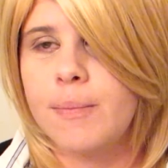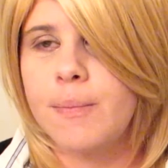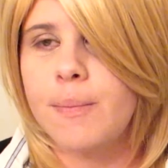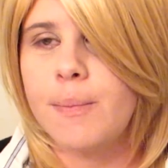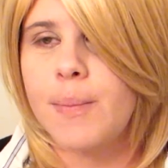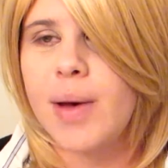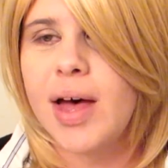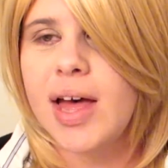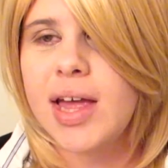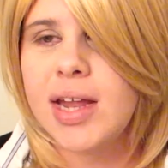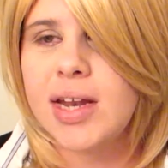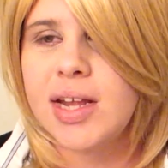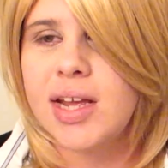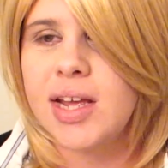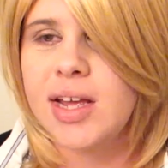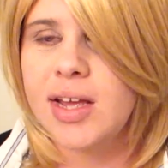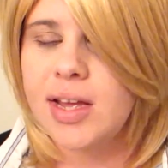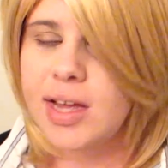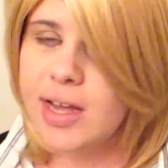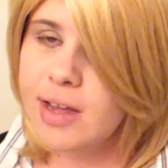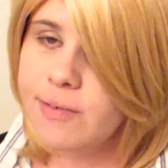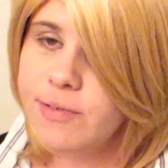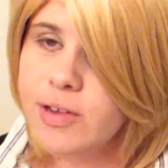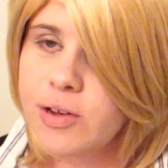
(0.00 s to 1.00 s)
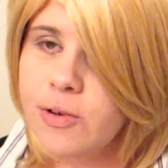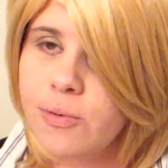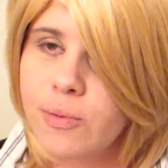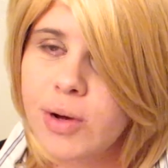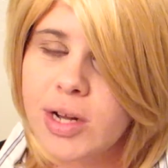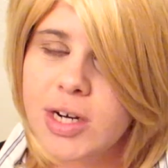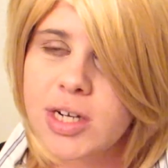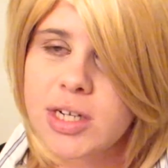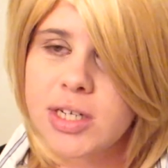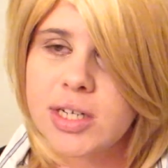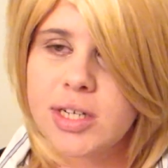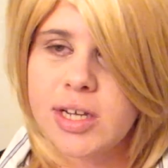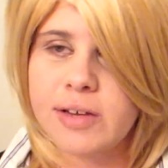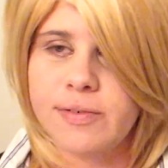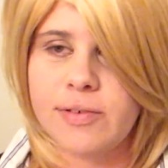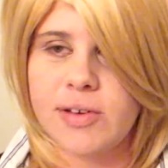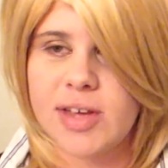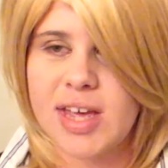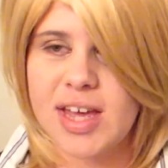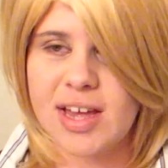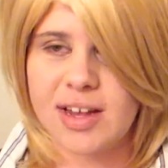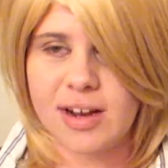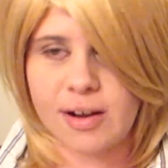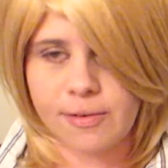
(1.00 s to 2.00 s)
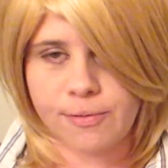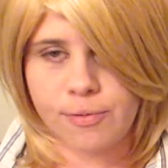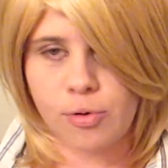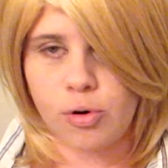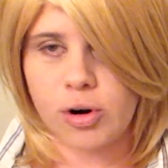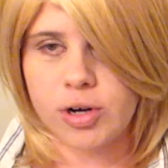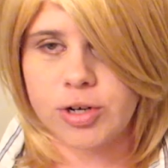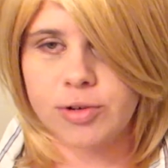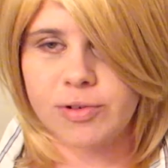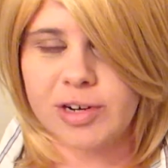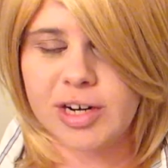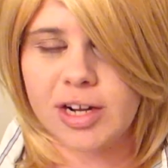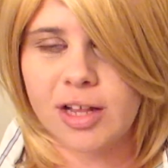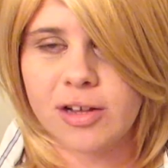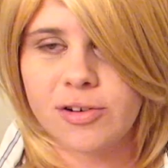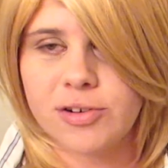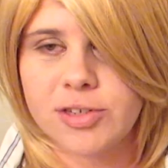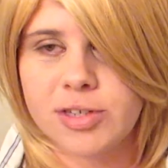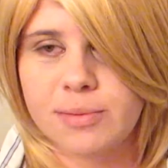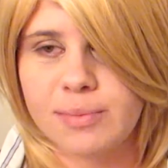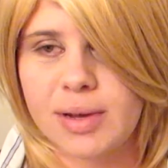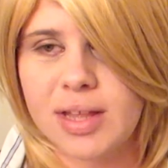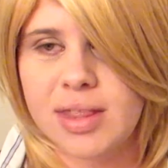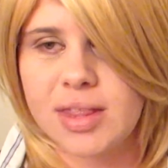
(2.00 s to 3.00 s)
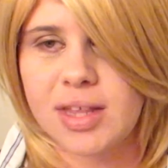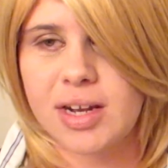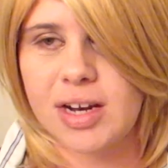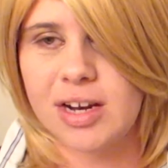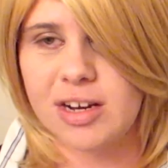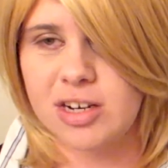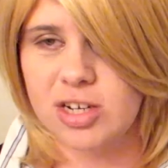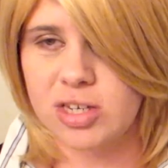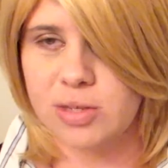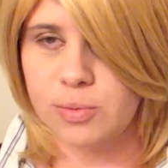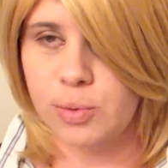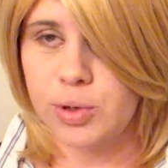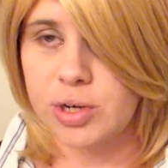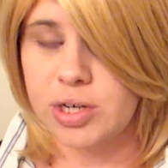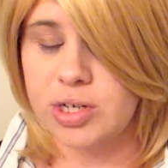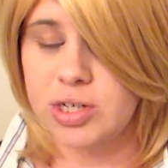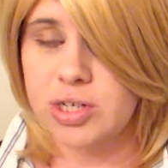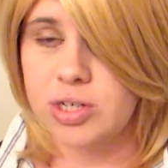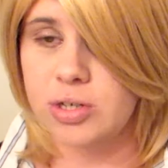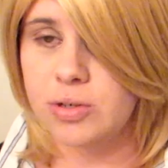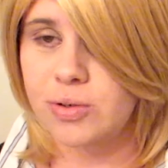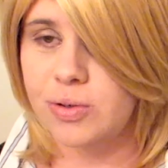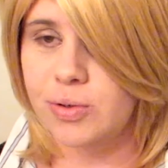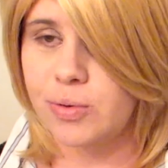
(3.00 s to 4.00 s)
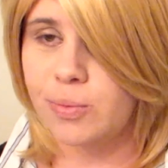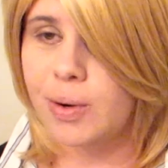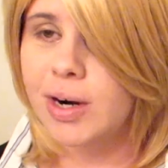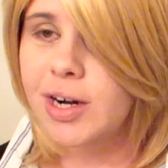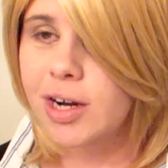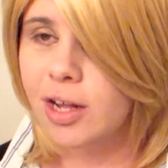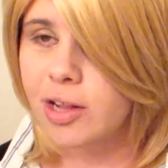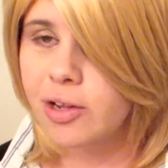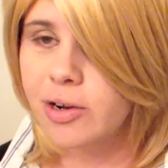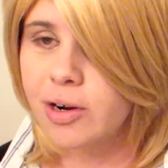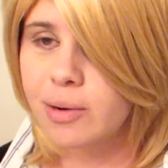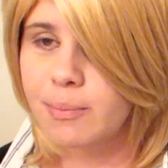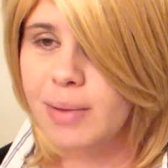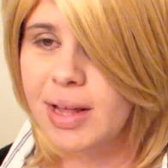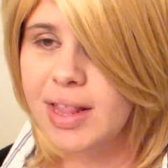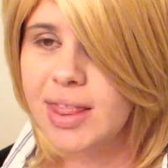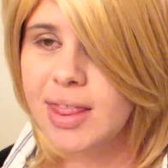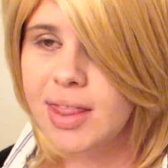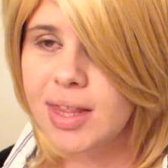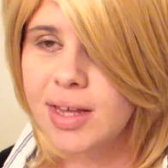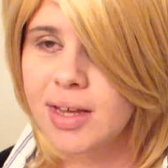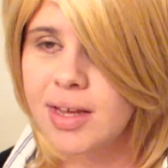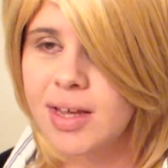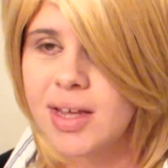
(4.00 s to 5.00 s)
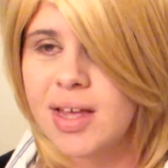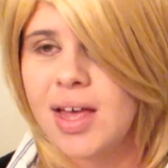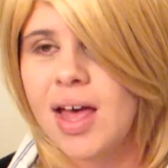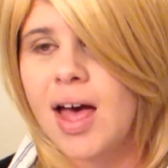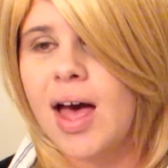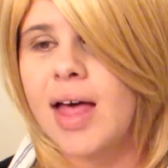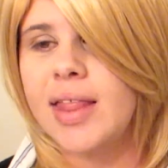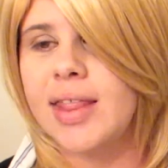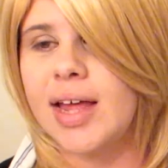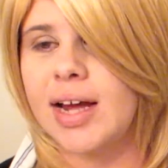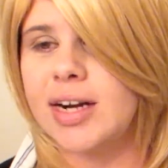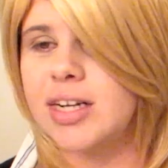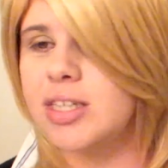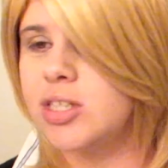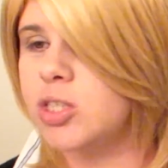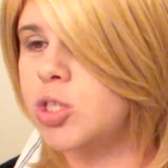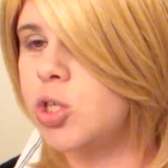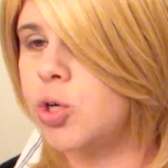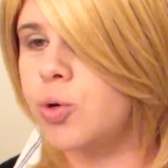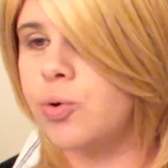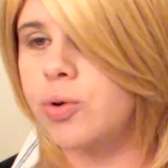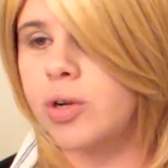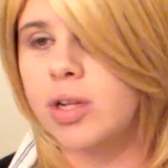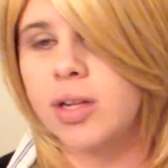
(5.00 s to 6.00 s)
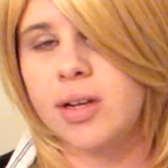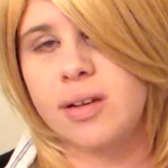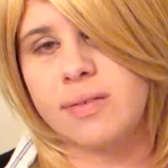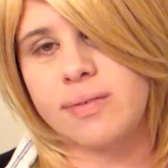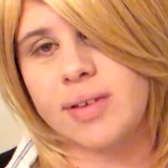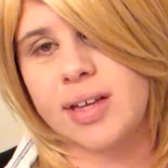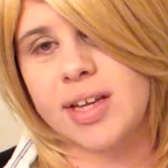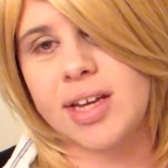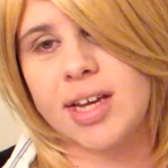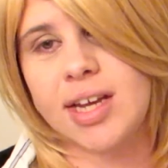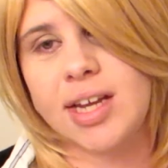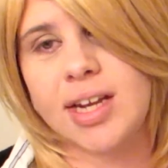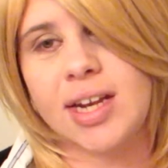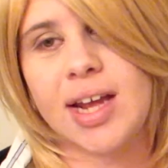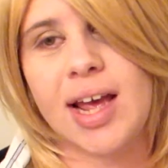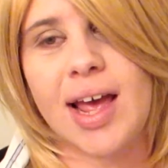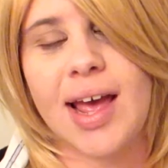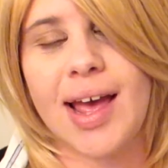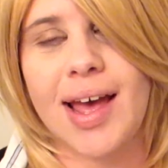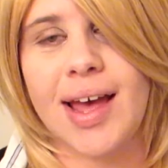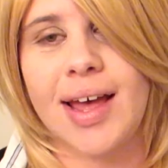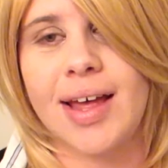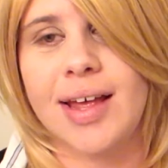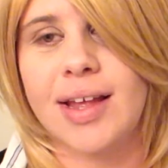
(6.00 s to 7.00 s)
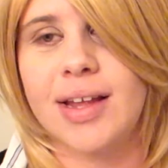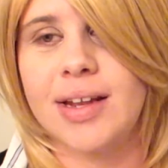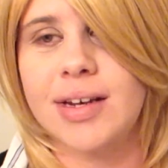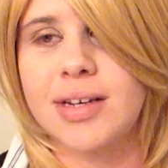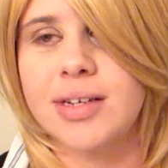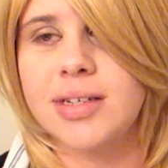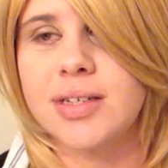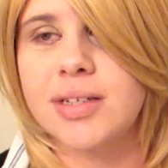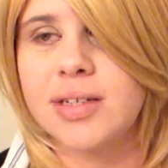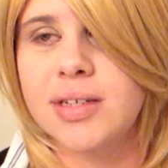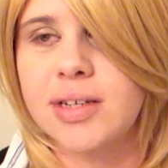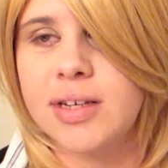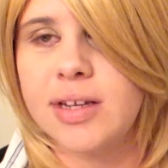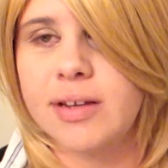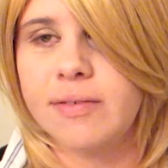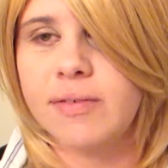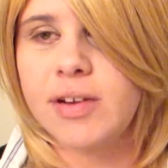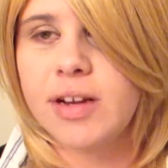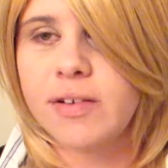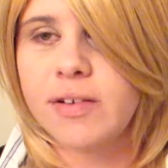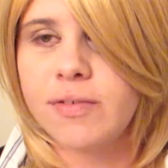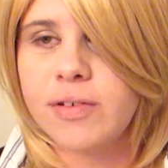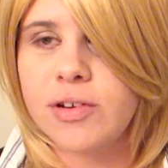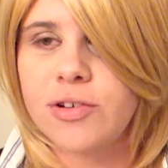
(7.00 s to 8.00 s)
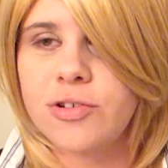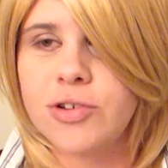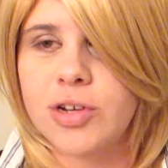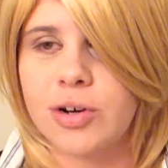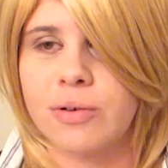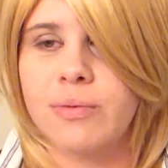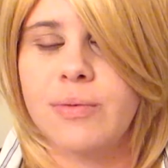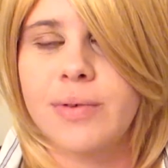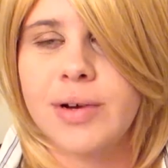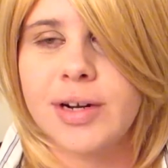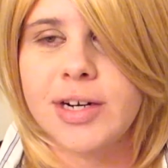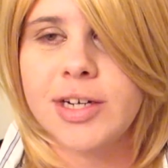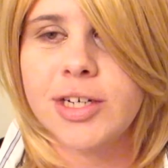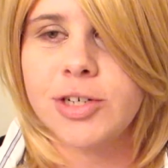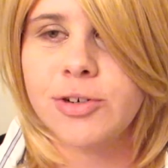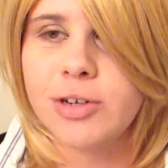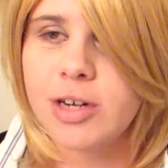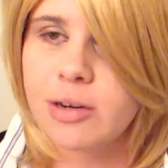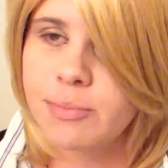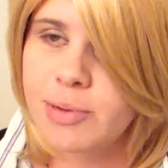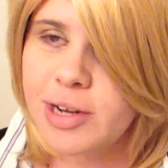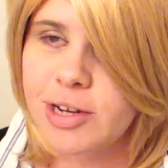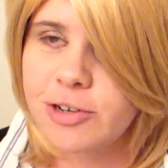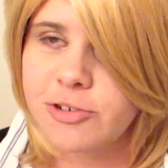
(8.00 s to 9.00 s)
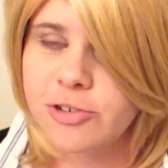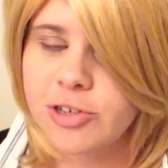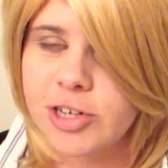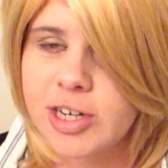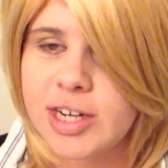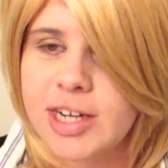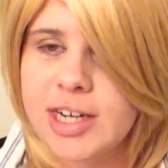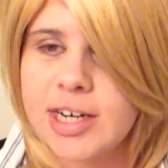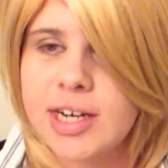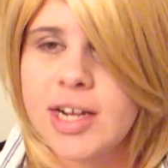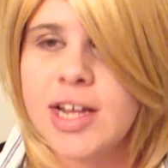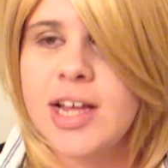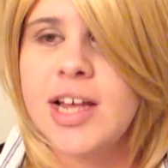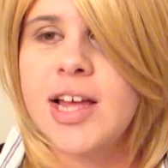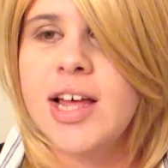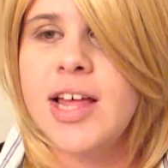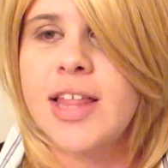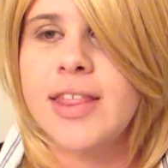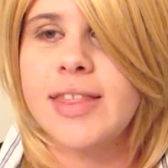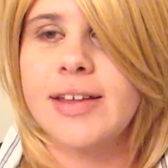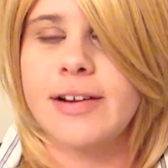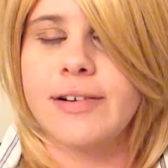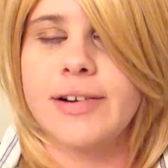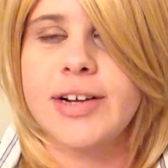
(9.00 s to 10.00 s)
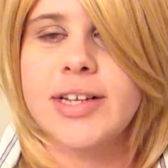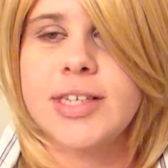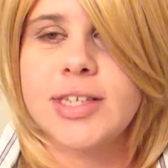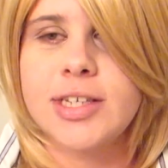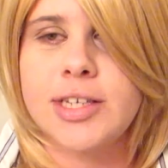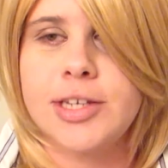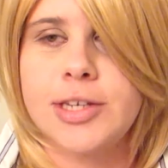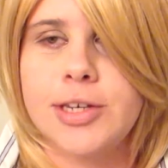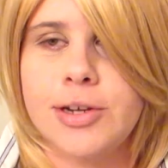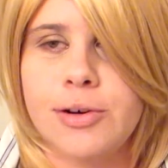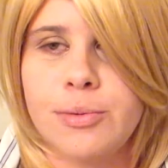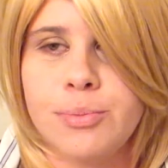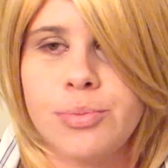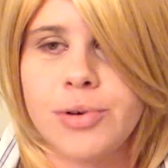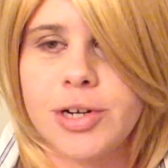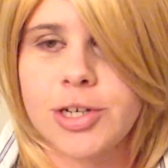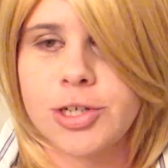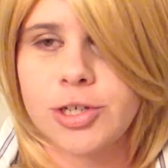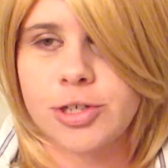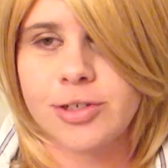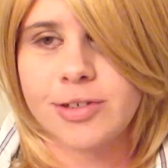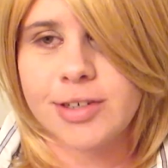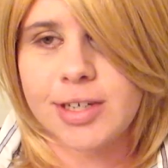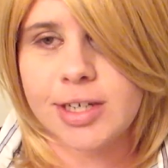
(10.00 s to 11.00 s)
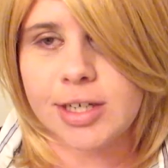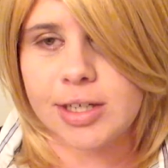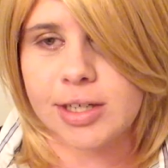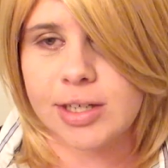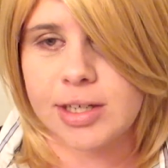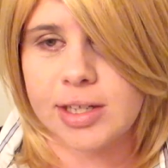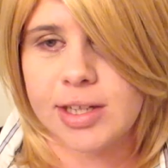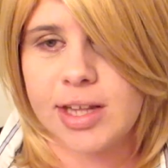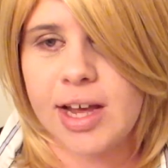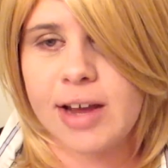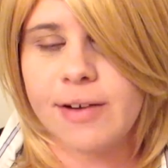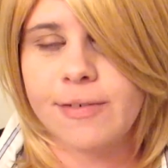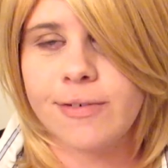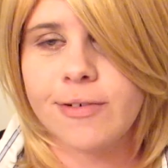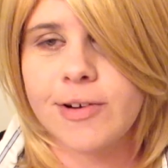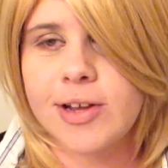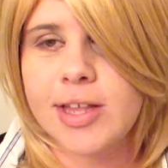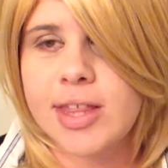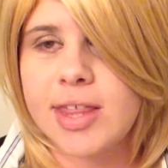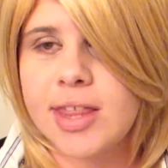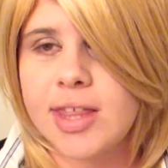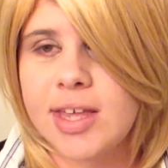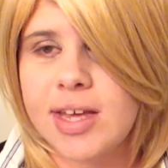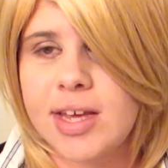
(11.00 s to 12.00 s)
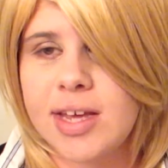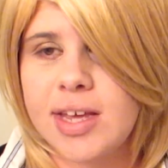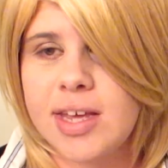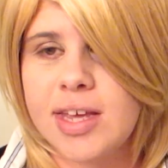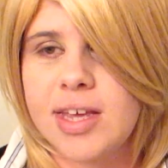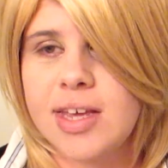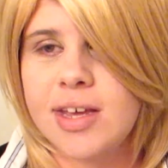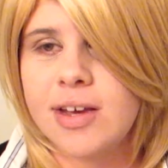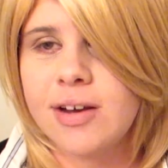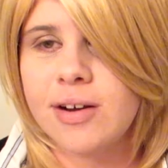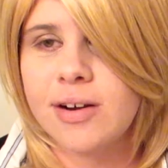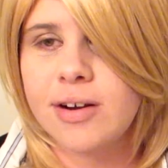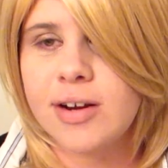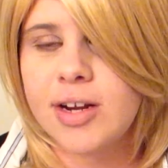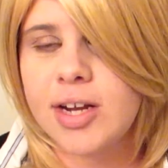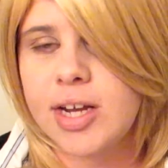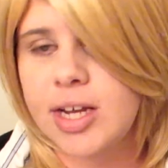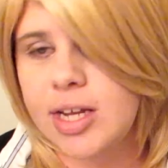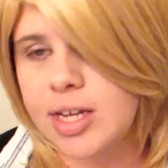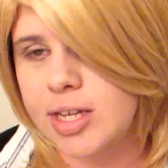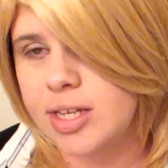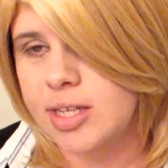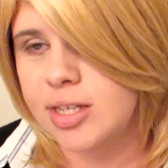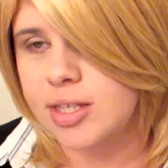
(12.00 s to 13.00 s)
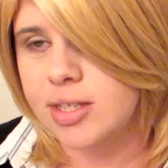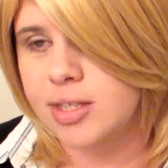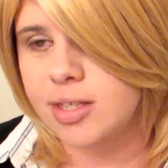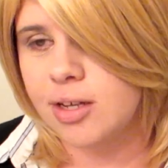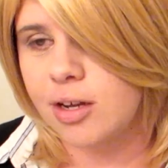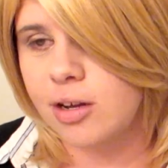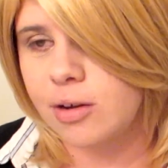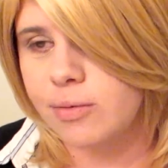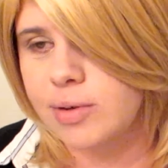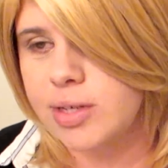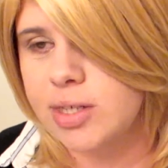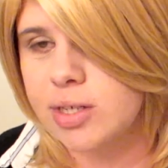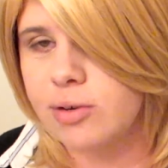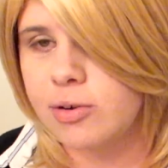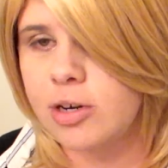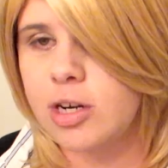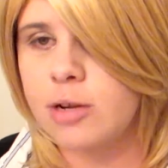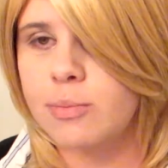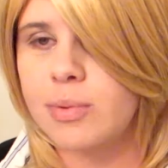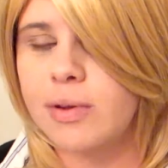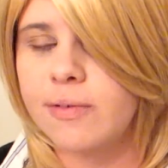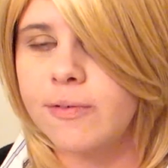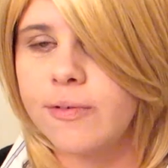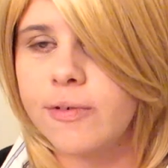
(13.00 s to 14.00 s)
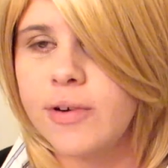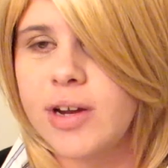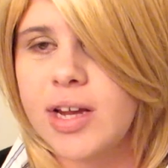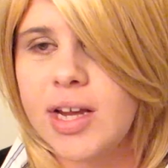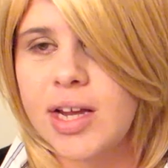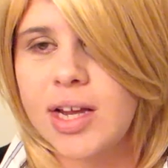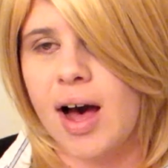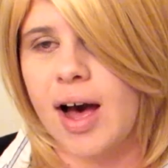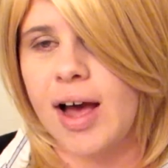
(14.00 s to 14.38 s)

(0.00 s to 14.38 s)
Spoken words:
But if you can't afford $20 a month and you just want to do $1 a month, that is totally fine. And even if you don't want to join our Patreon, there is no pressure at all. Everything here is always going to be free.